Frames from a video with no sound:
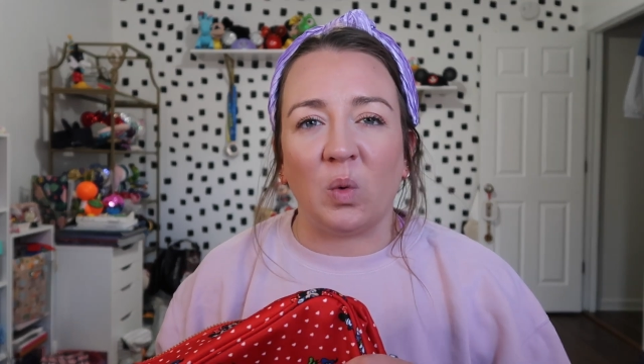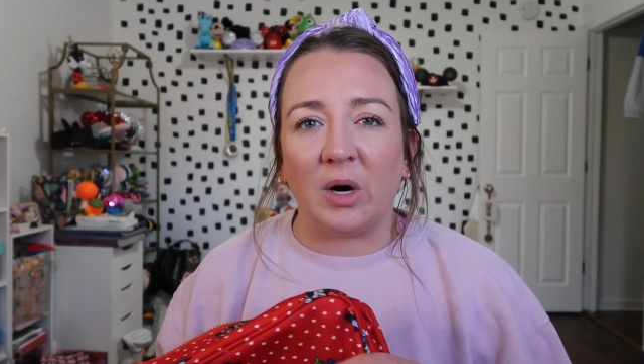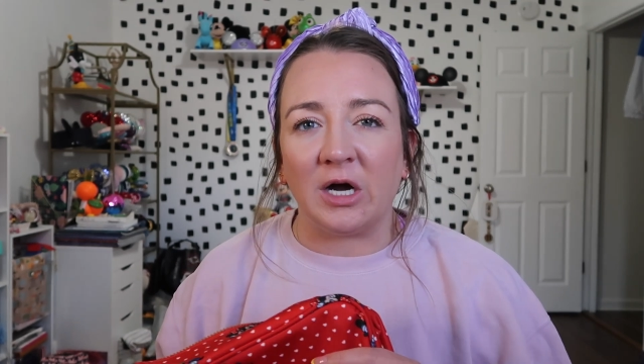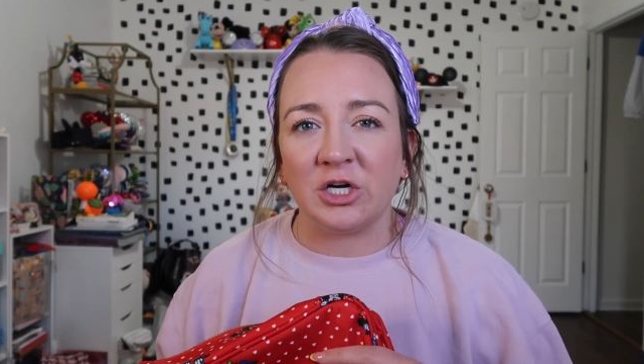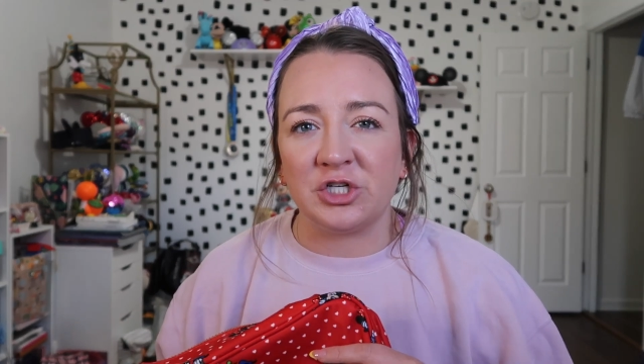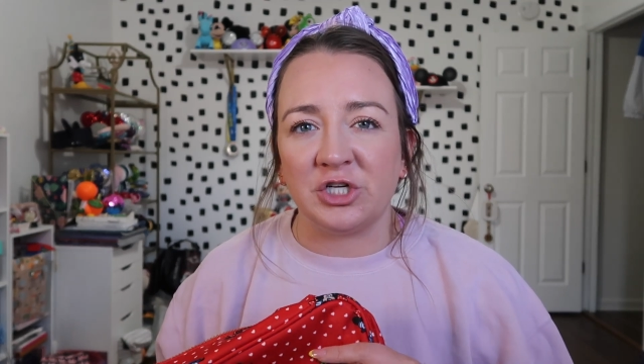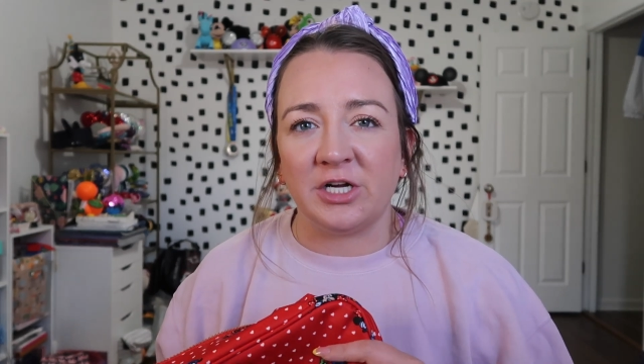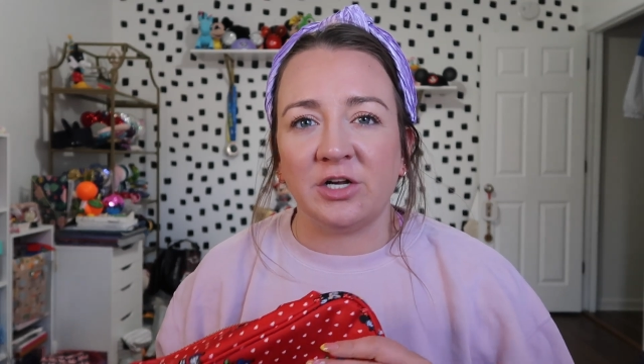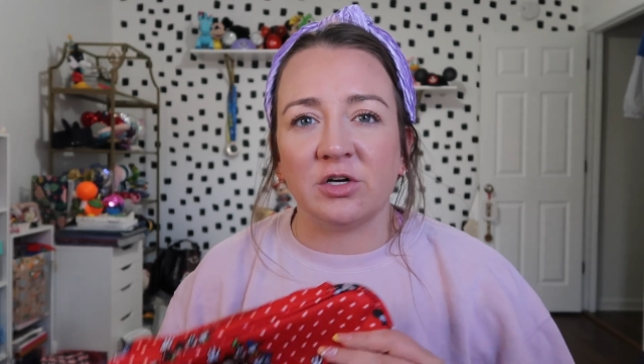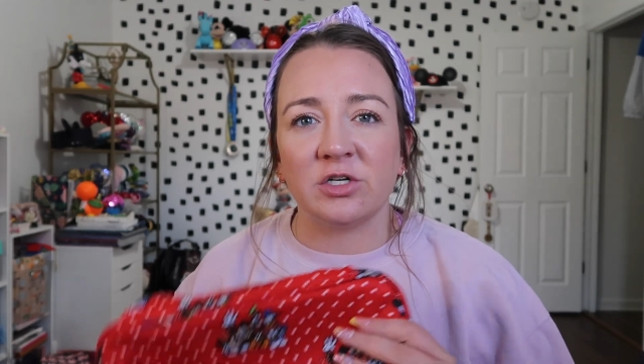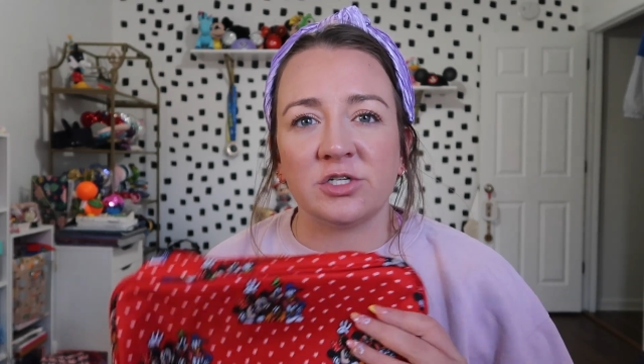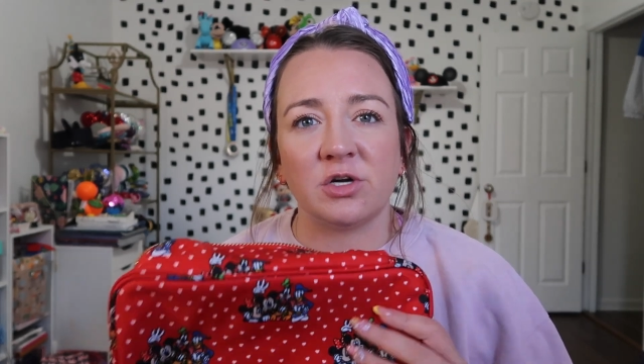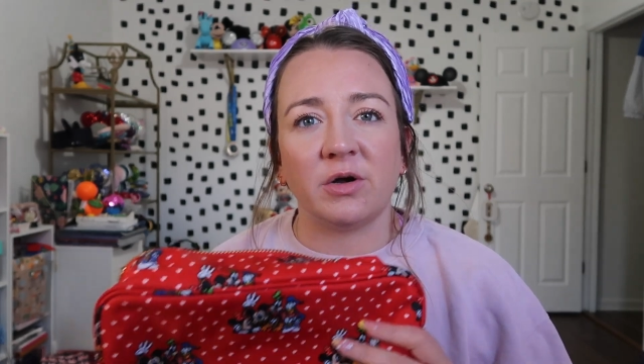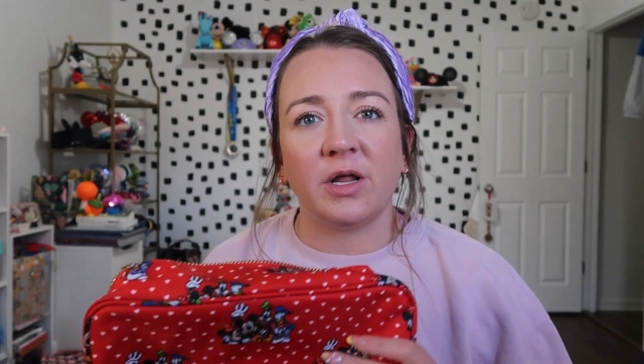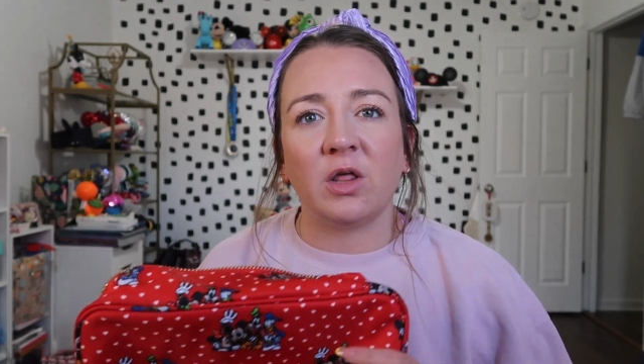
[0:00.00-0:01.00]
washing your
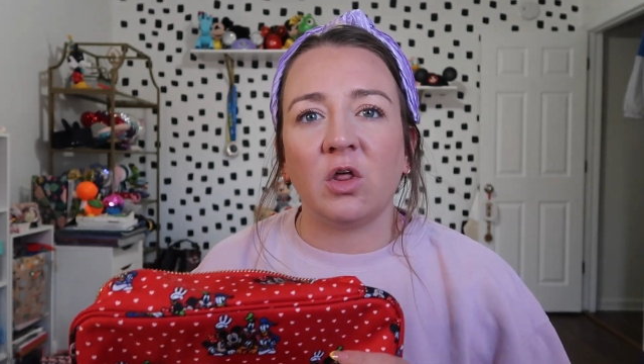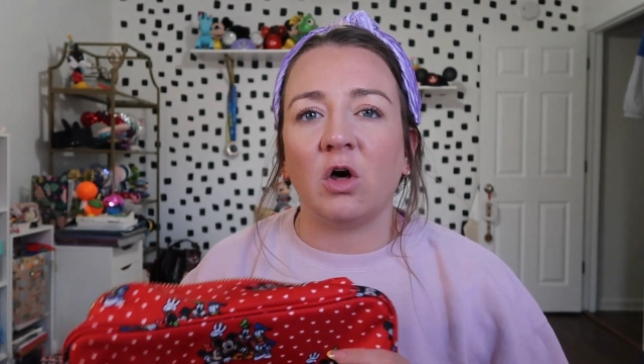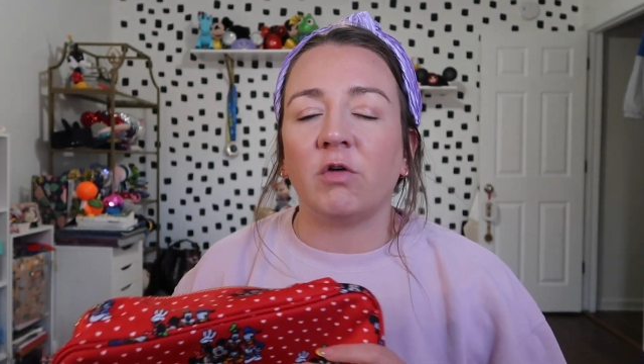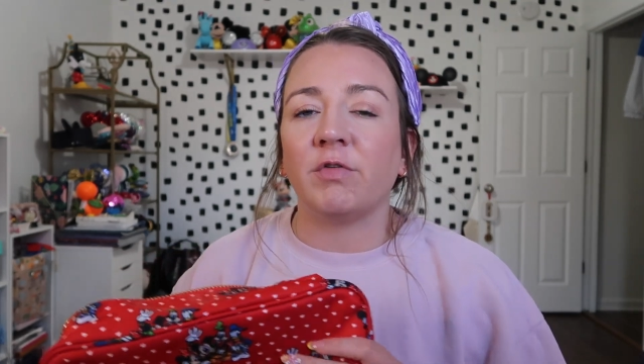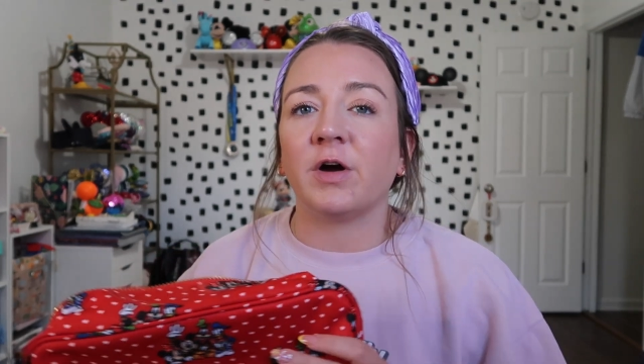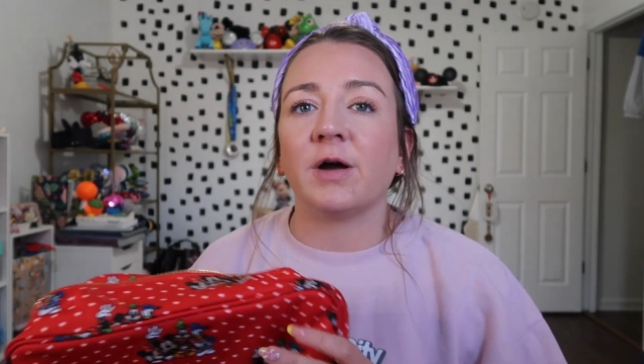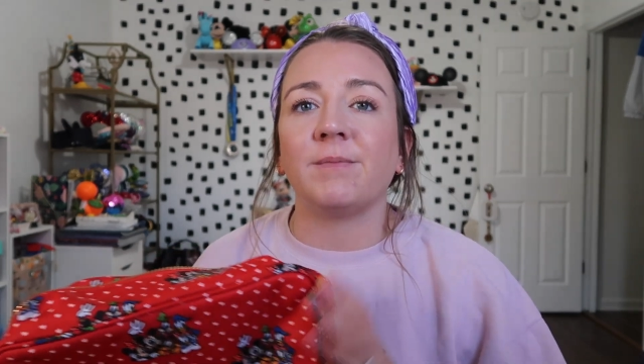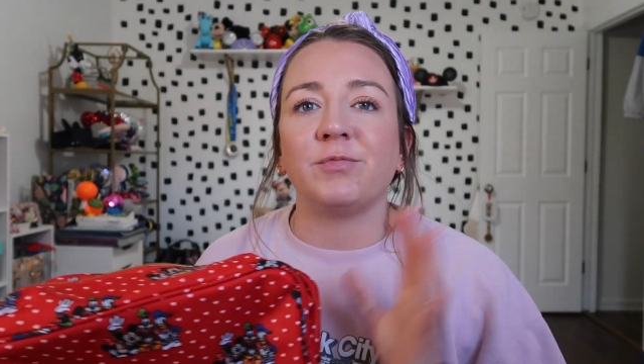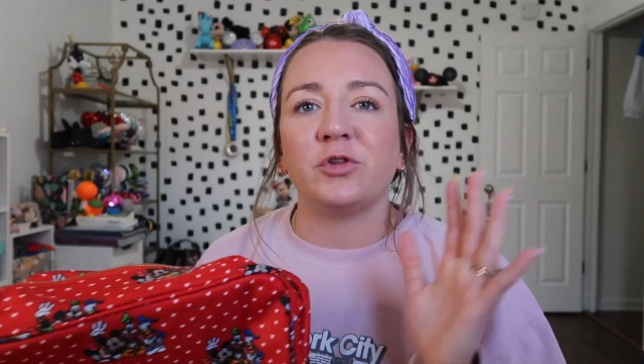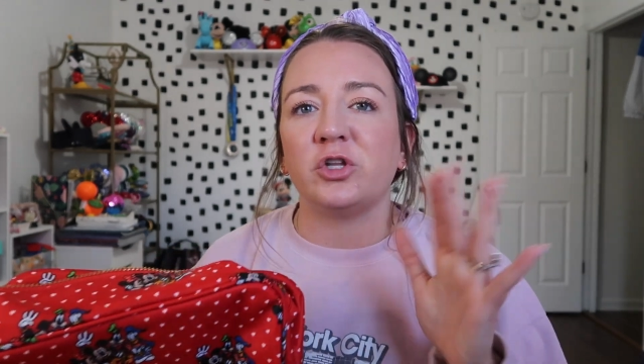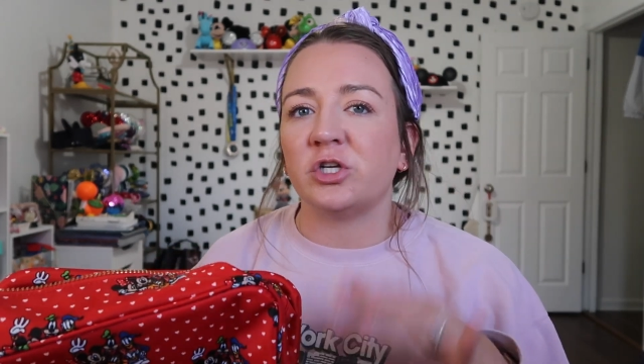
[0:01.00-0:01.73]
Stoney Clover,